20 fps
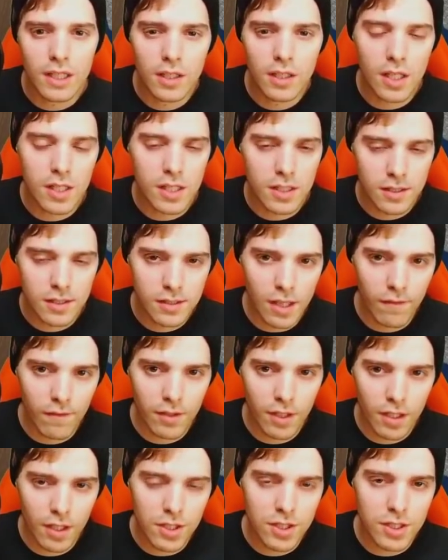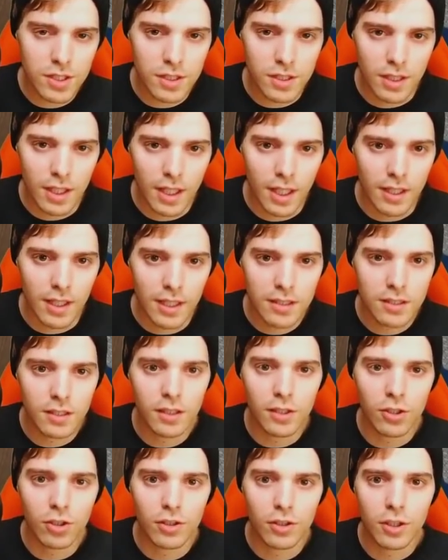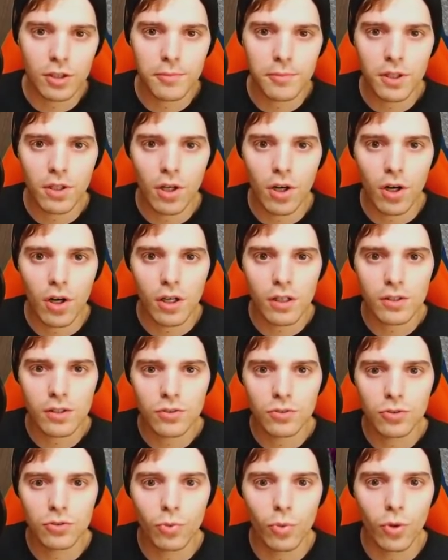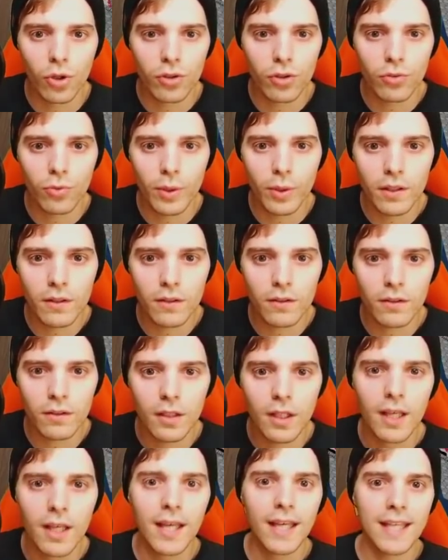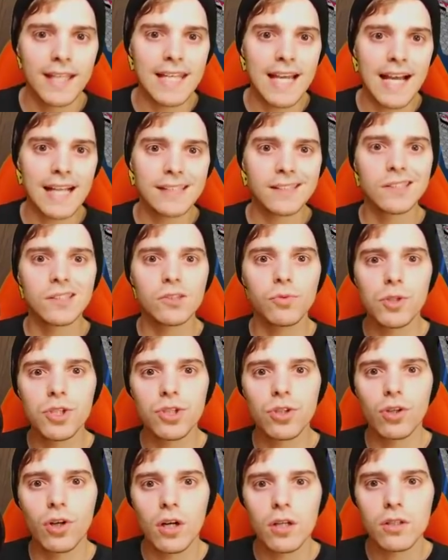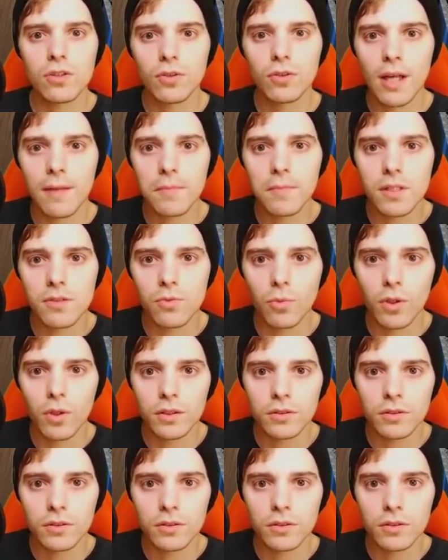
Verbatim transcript: He needs 7 energies in hand. That's a little bit hard to work with. He has the Switch card, so that means 6